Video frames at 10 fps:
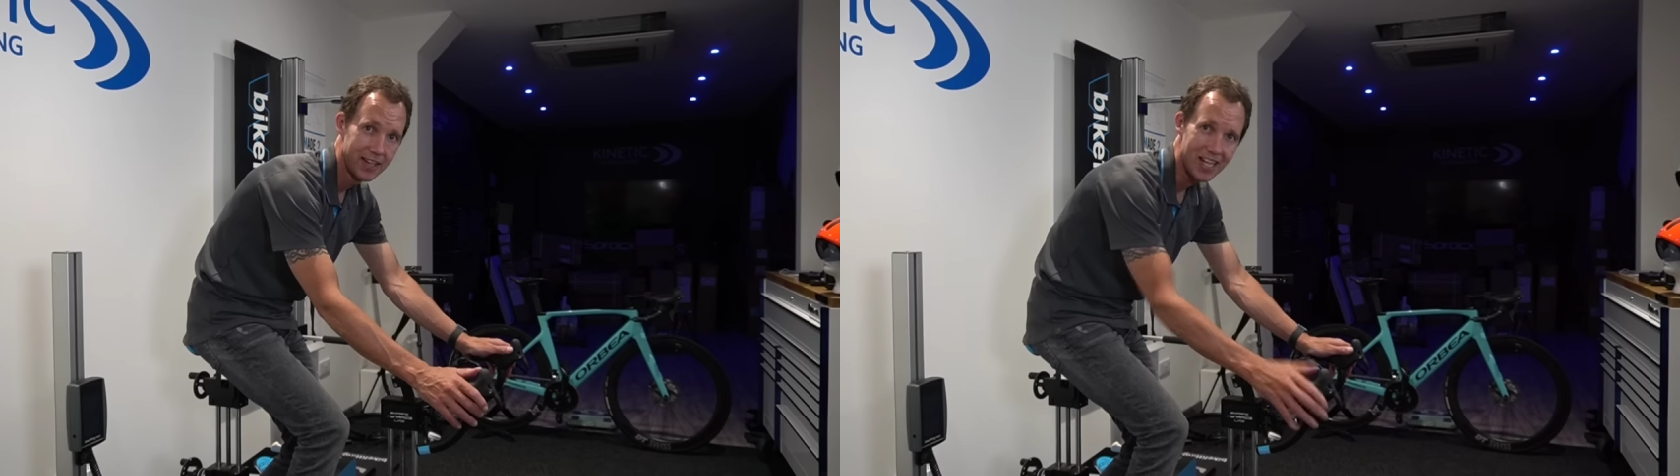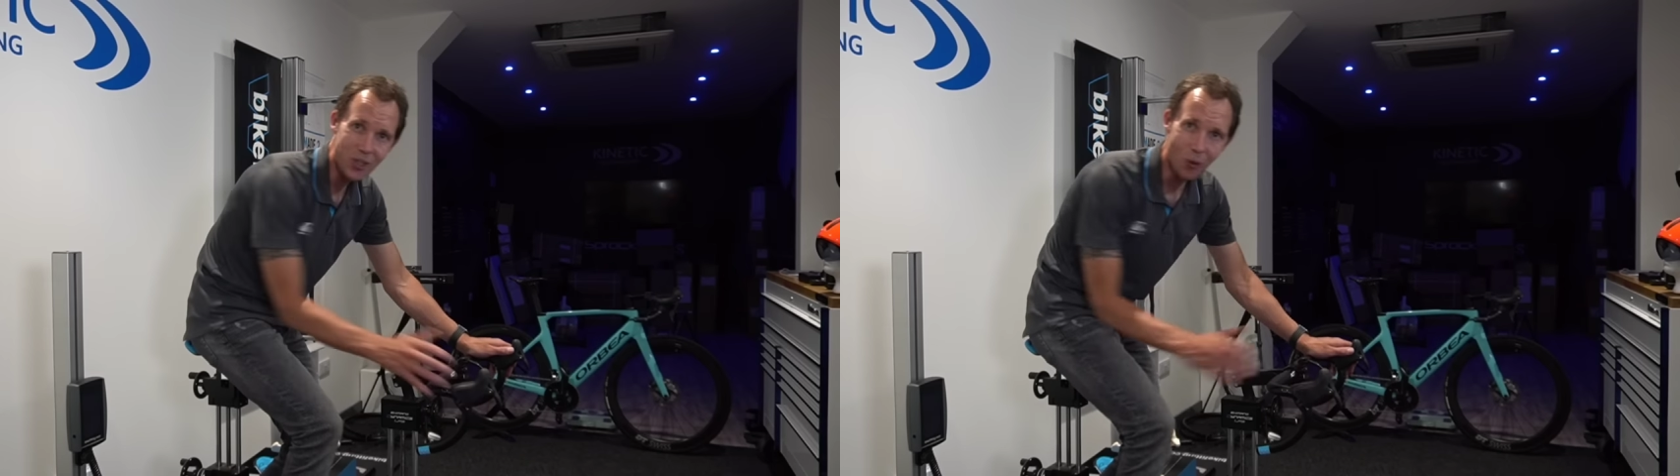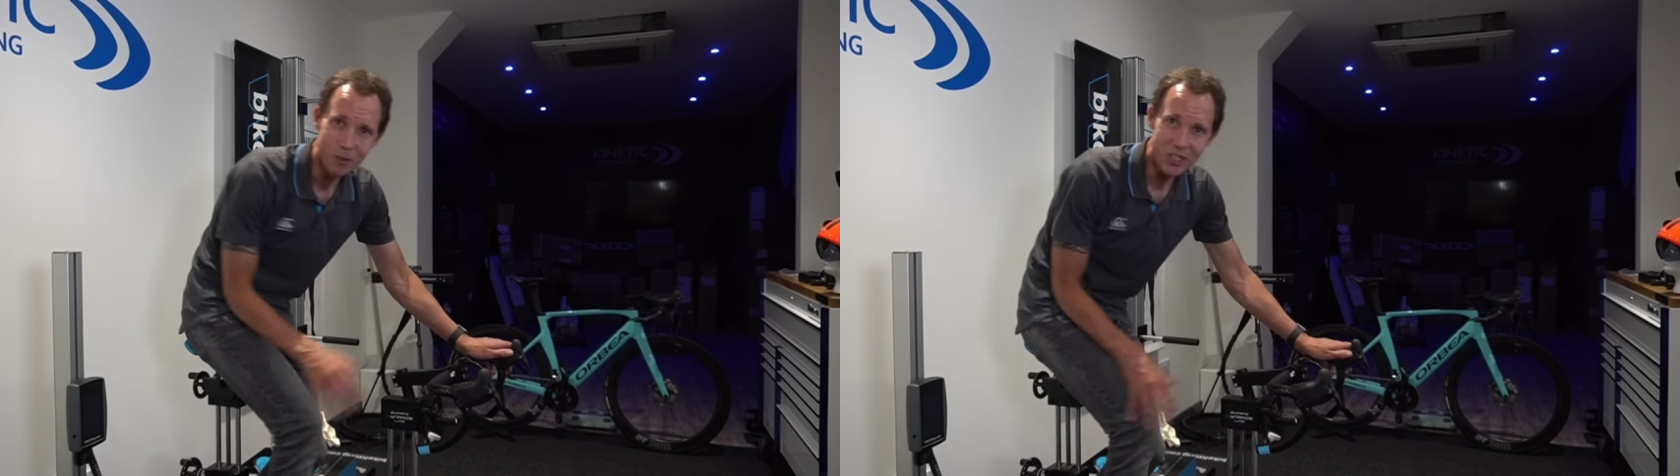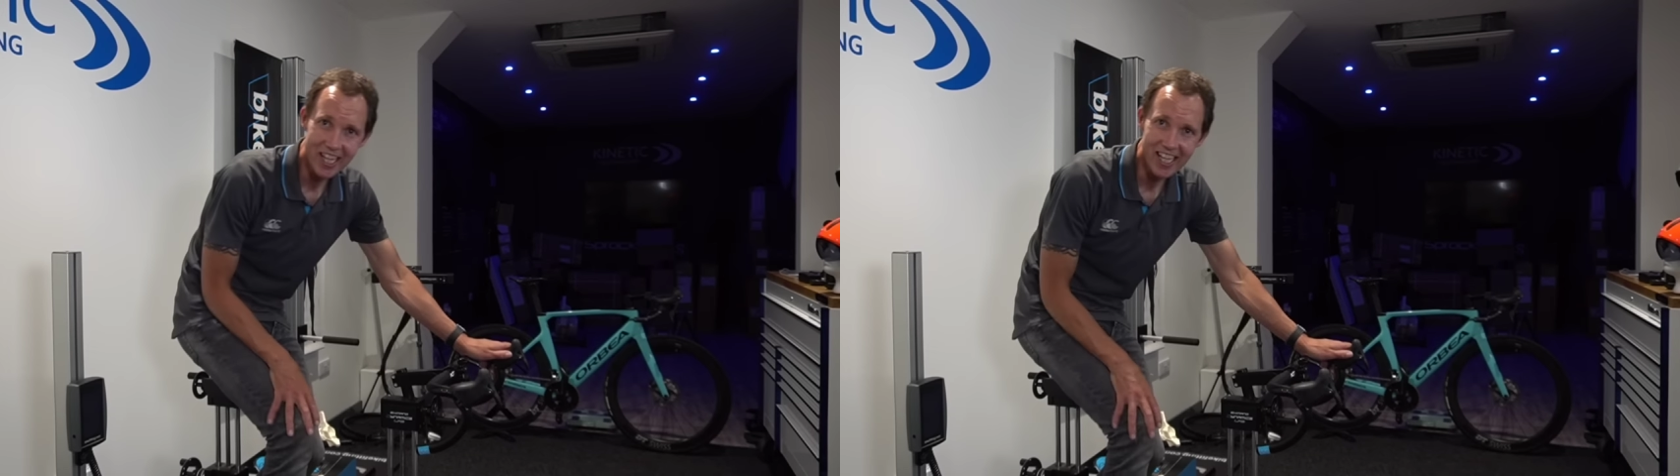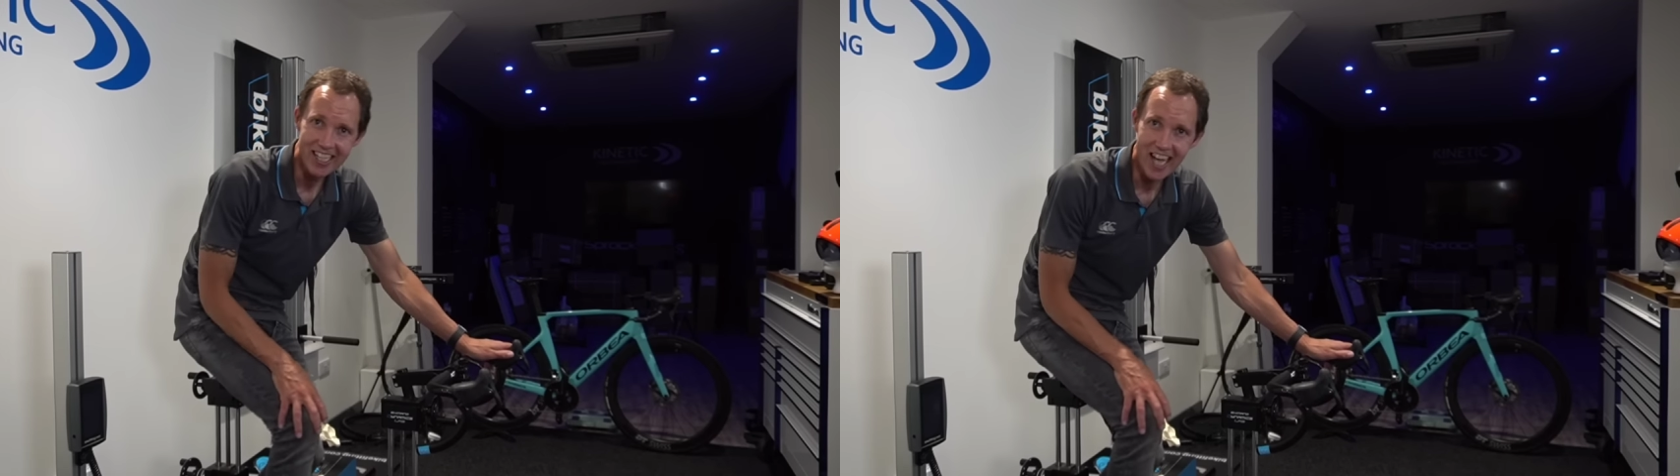It's almost
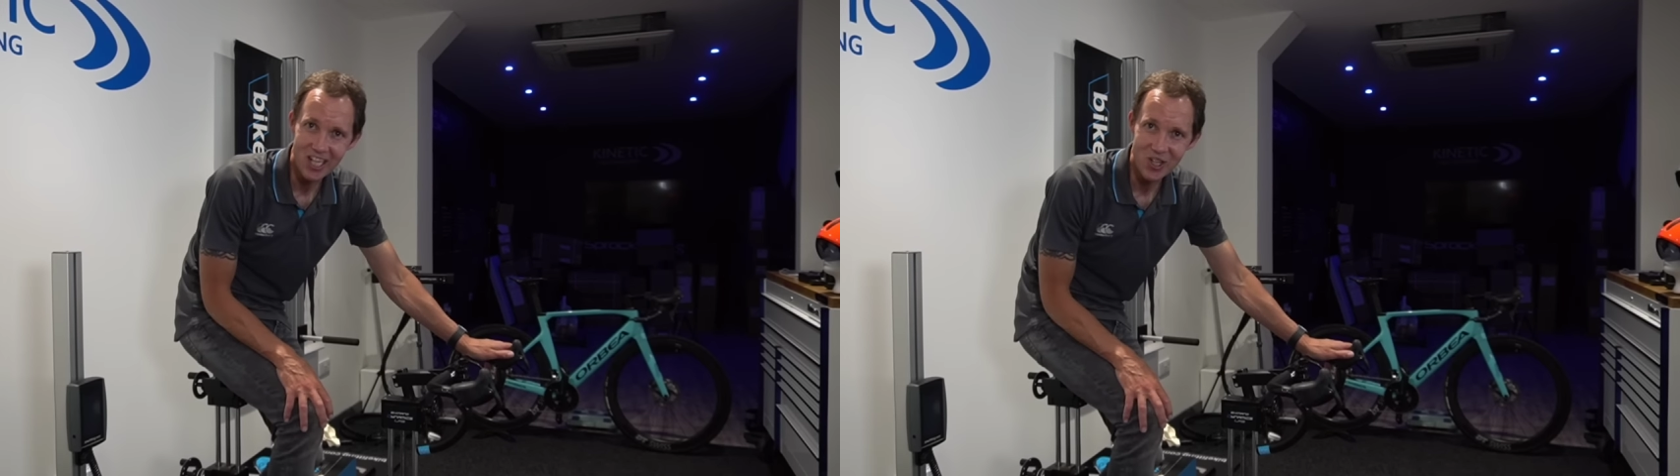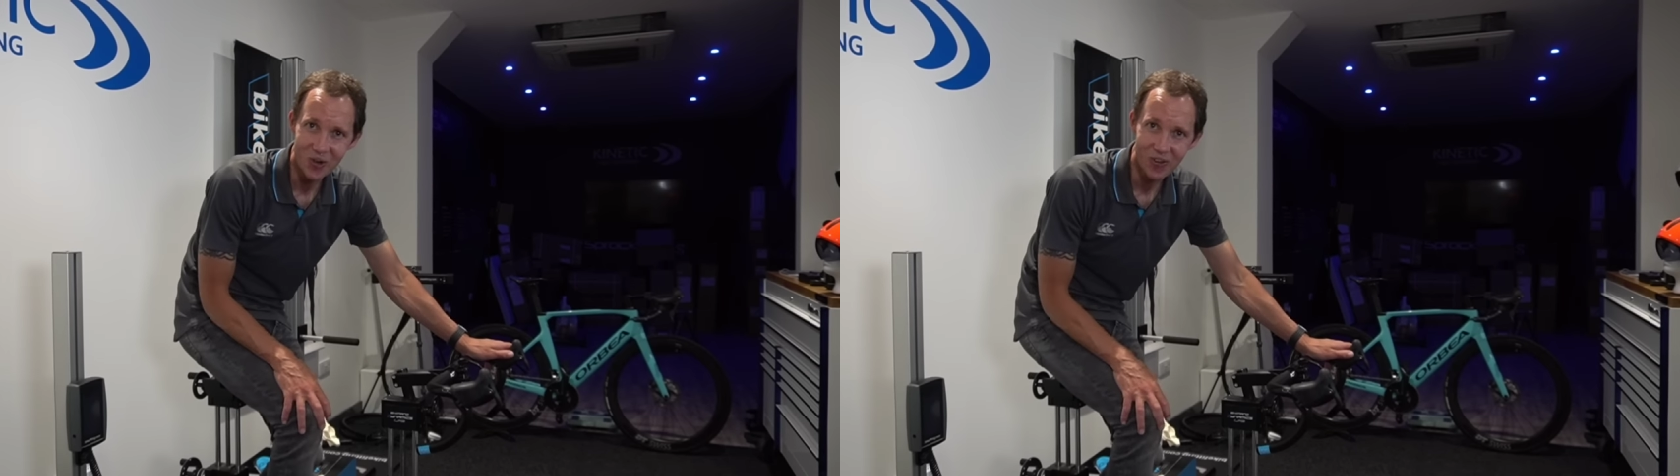like a natural